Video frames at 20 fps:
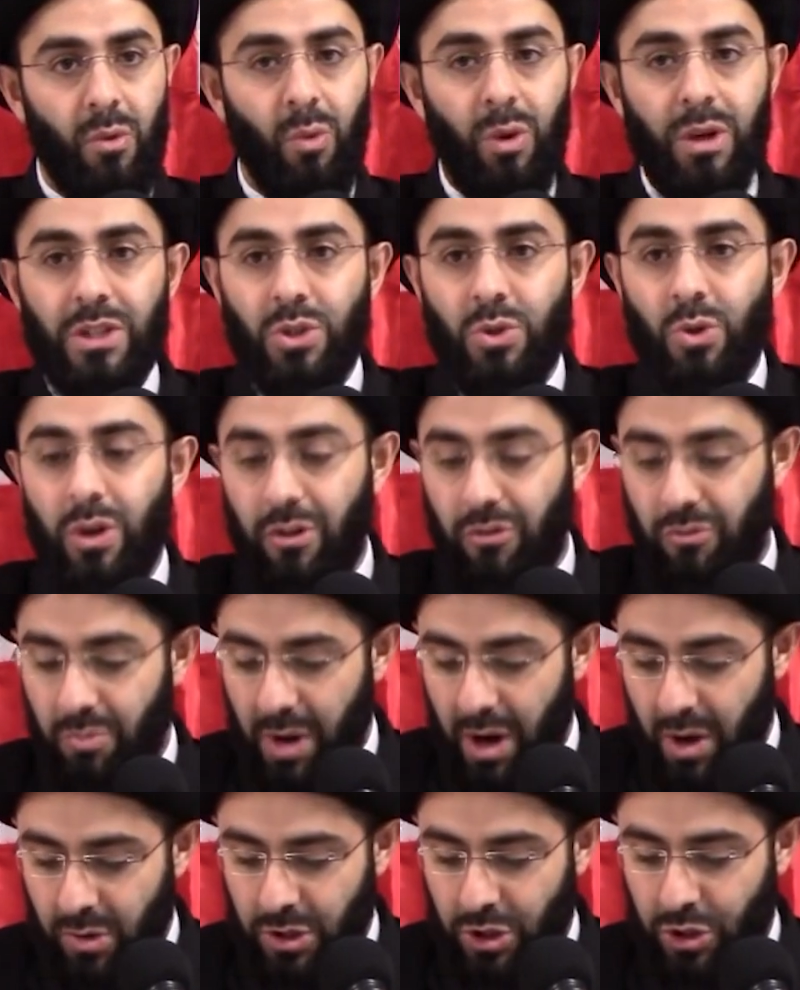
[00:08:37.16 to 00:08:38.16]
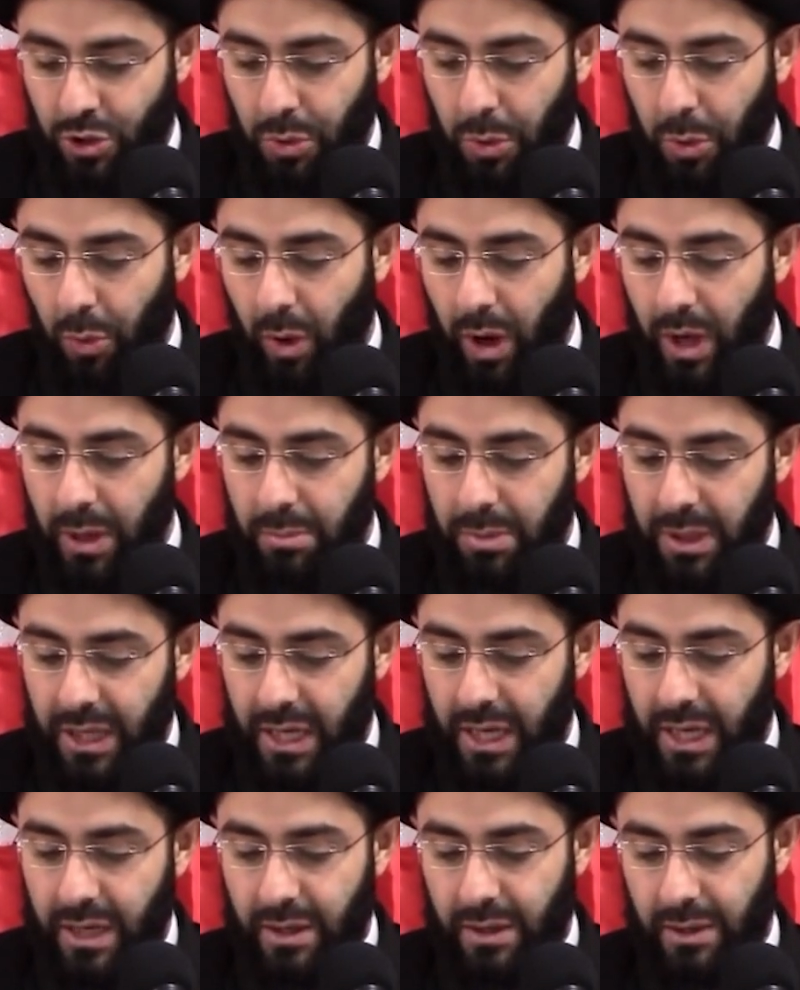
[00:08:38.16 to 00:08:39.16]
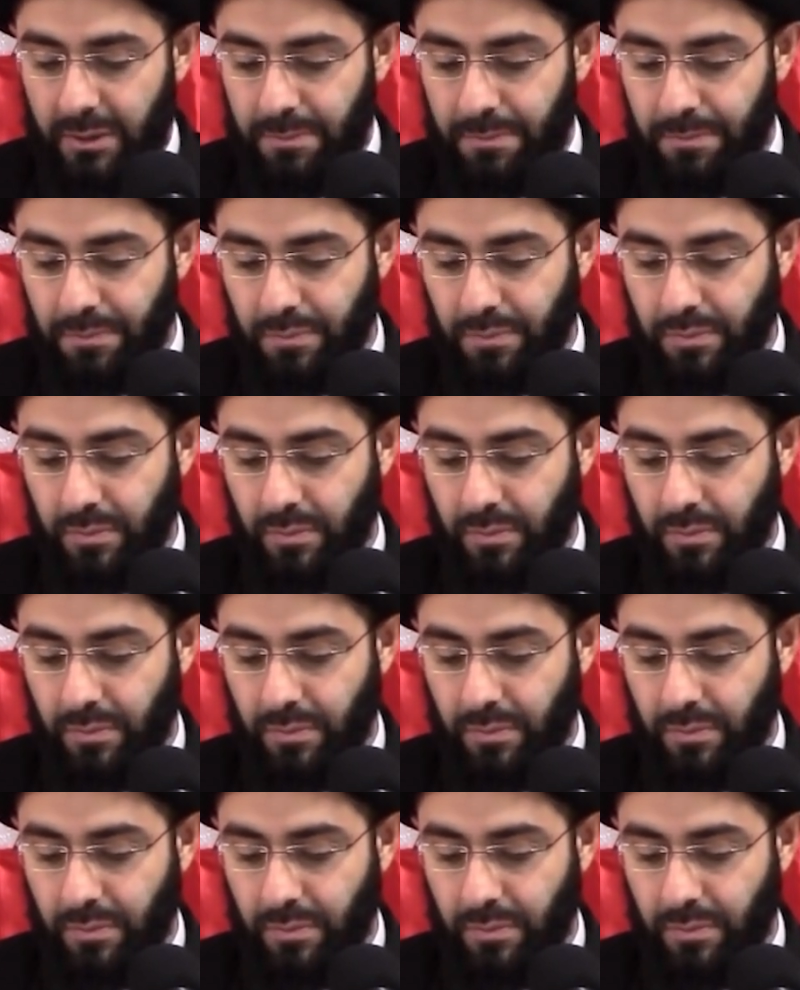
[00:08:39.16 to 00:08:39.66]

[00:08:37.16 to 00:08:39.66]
What sort of marriage do we want to begin?